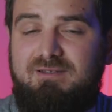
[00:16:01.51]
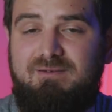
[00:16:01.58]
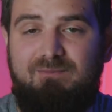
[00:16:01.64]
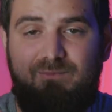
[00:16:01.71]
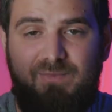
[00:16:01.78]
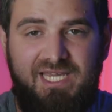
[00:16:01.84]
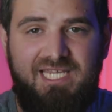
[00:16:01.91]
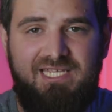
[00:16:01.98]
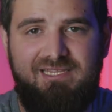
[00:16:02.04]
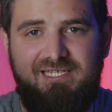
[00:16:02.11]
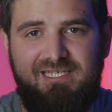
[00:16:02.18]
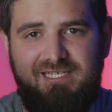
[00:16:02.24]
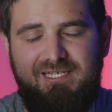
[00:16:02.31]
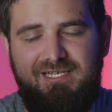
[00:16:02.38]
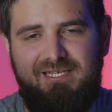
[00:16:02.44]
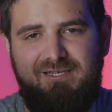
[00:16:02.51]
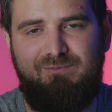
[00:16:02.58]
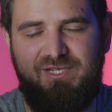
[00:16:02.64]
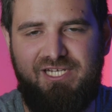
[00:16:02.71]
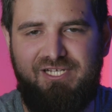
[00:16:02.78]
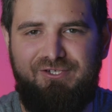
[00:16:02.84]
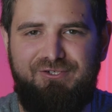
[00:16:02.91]
mainly
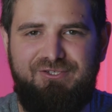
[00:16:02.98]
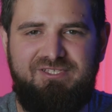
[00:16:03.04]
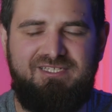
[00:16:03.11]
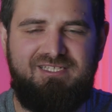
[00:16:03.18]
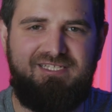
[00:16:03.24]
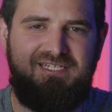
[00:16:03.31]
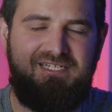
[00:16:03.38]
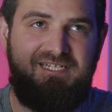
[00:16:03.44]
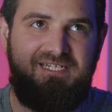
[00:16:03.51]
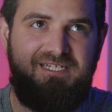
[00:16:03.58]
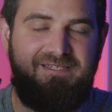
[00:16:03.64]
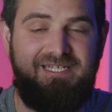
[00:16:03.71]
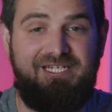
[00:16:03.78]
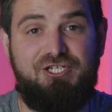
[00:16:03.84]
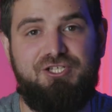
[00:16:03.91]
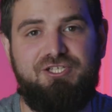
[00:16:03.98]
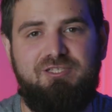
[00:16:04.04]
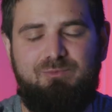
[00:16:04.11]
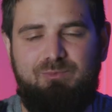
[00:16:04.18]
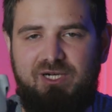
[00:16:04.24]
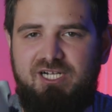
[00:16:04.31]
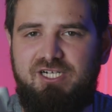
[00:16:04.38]
because in national
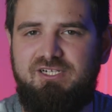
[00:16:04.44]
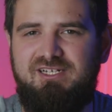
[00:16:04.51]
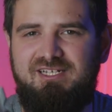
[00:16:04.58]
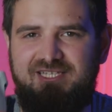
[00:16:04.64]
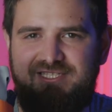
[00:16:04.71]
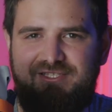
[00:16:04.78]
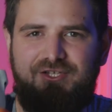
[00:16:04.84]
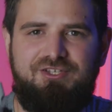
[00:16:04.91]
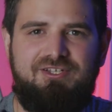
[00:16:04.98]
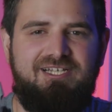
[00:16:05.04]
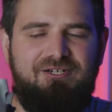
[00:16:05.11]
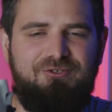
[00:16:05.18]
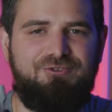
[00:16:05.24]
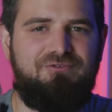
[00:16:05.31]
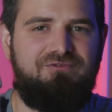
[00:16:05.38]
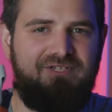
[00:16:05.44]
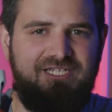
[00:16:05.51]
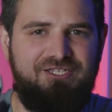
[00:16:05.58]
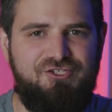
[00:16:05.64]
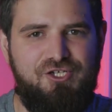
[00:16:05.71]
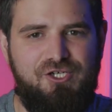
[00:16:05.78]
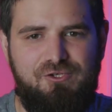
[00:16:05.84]
park it's not allowed to fly
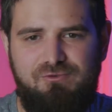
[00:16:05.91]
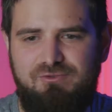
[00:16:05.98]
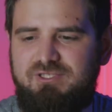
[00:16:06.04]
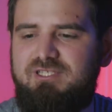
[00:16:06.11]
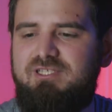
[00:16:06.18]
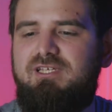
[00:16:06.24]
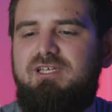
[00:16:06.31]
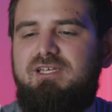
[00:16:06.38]
drones,